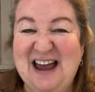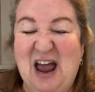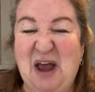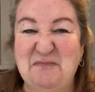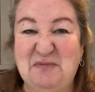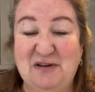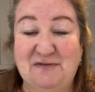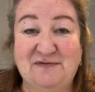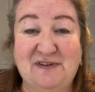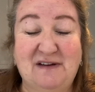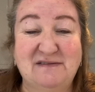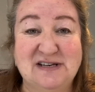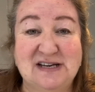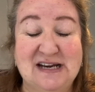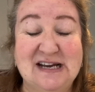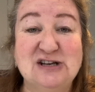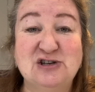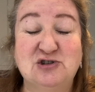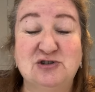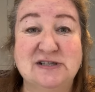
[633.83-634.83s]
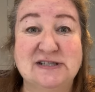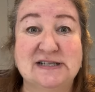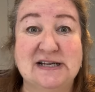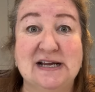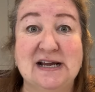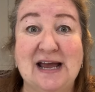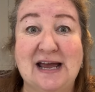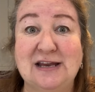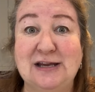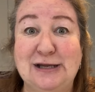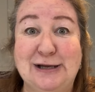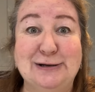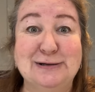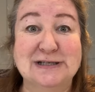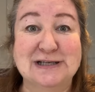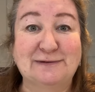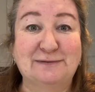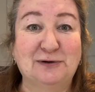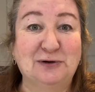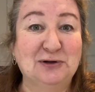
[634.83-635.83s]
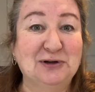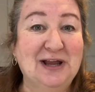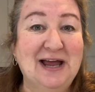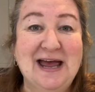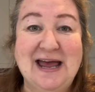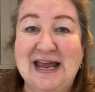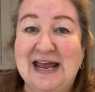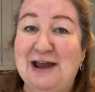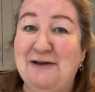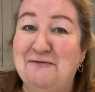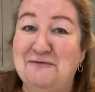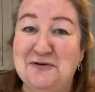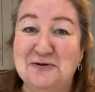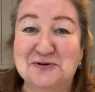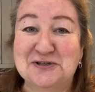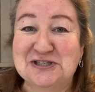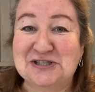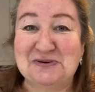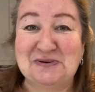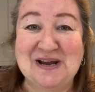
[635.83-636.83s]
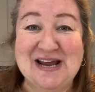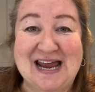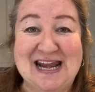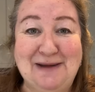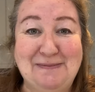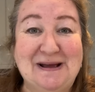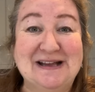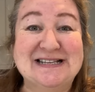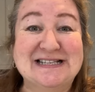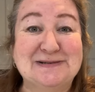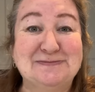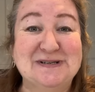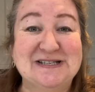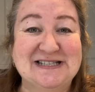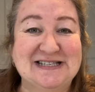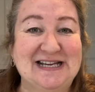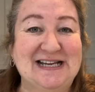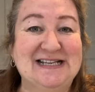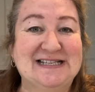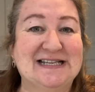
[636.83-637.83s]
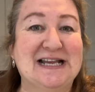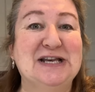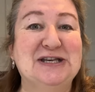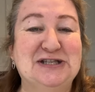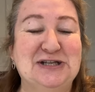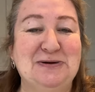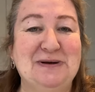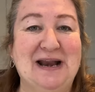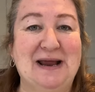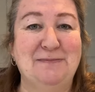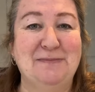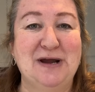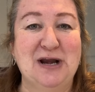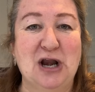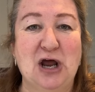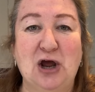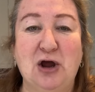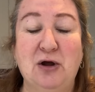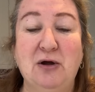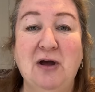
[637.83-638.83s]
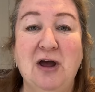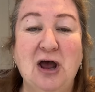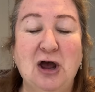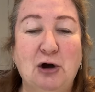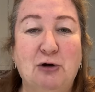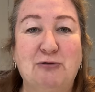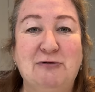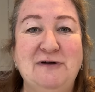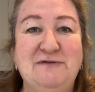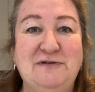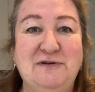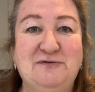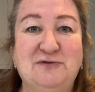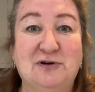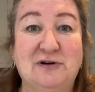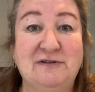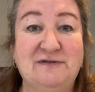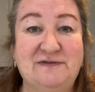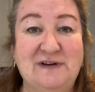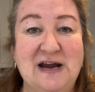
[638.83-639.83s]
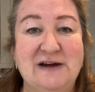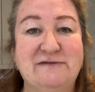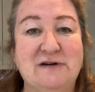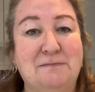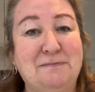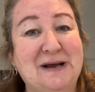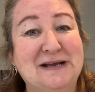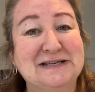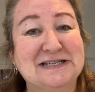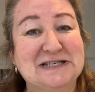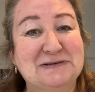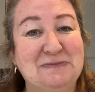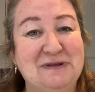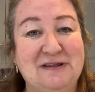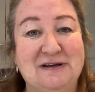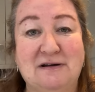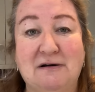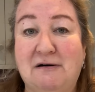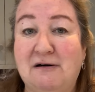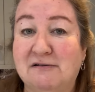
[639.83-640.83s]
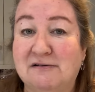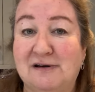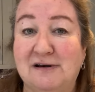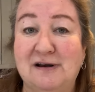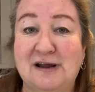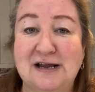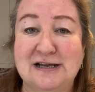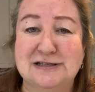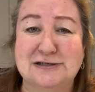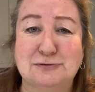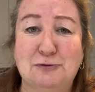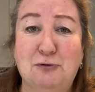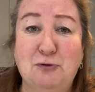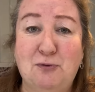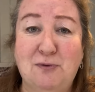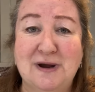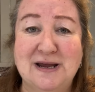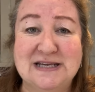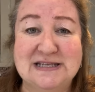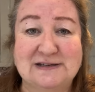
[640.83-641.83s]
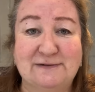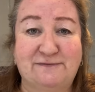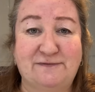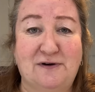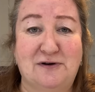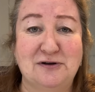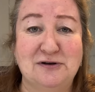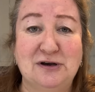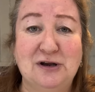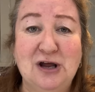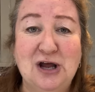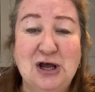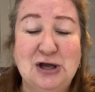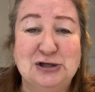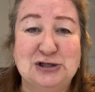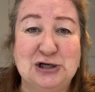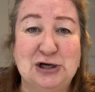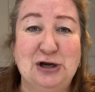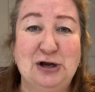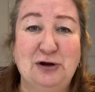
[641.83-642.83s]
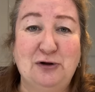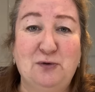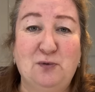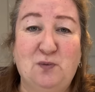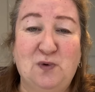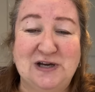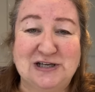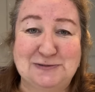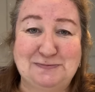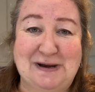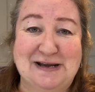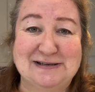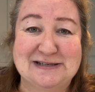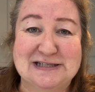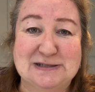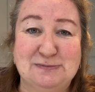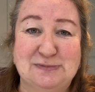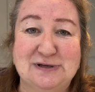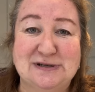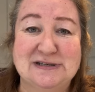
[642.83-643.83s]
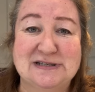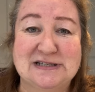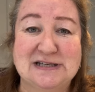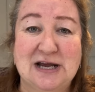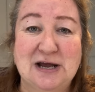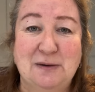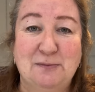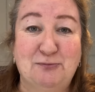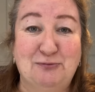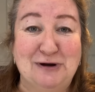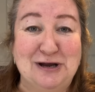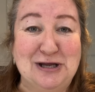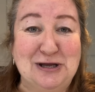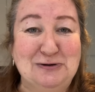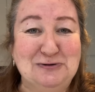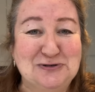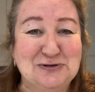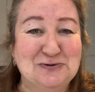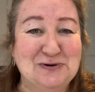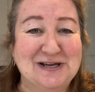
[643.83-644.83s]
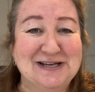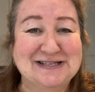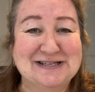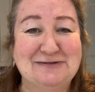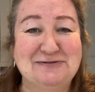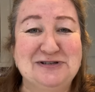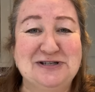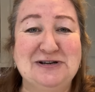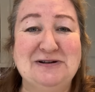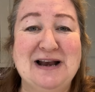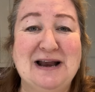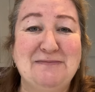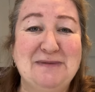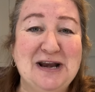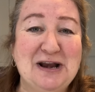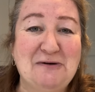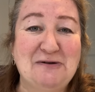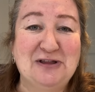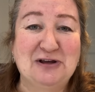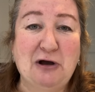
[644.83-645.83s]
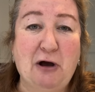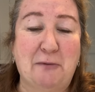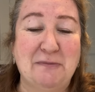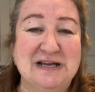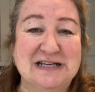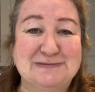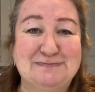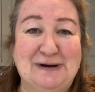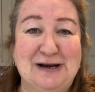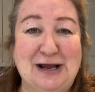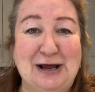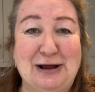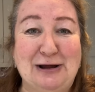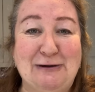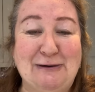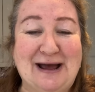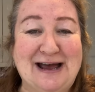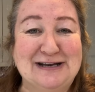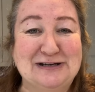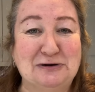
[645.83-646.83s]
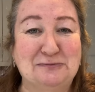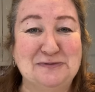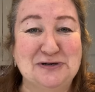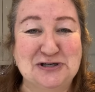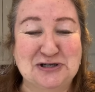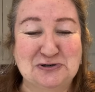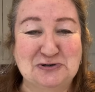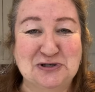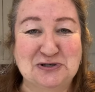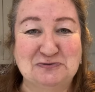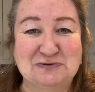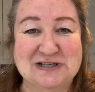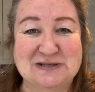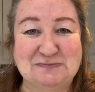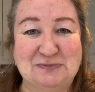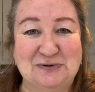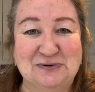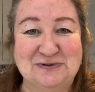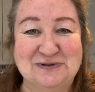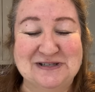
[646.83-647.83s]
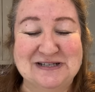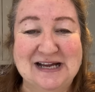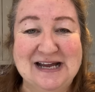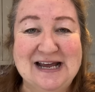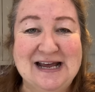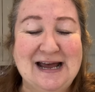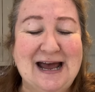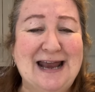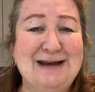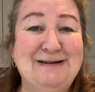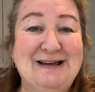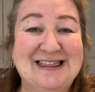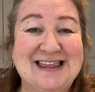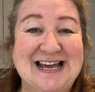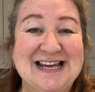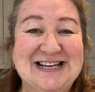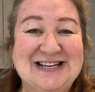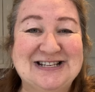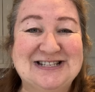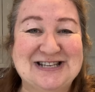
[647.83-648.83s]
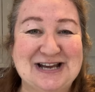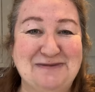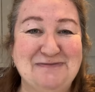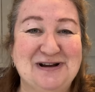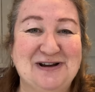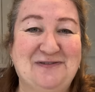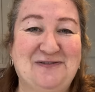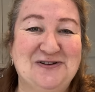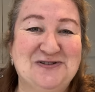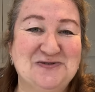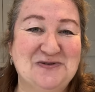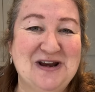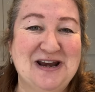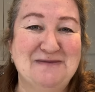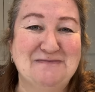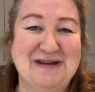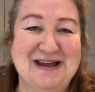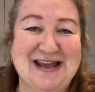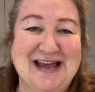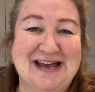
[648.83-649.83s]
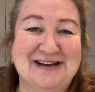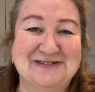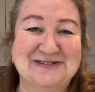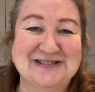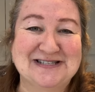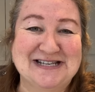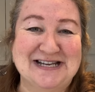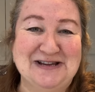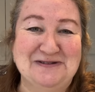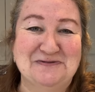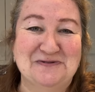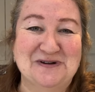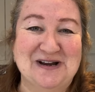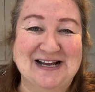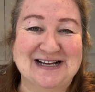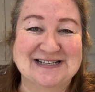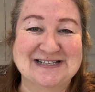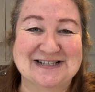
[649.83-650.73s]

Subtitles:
Hope you found it interesting and useful. If you're sowing any penstemon seeds, then do let me know. Or if you've got a favorite penstemon in the garden, it's always fun to know which penstemons bring you joy. So do let me know in the comments below and I'll be sure to respond. Anyway, thank you so much for joining me and I'll see you all next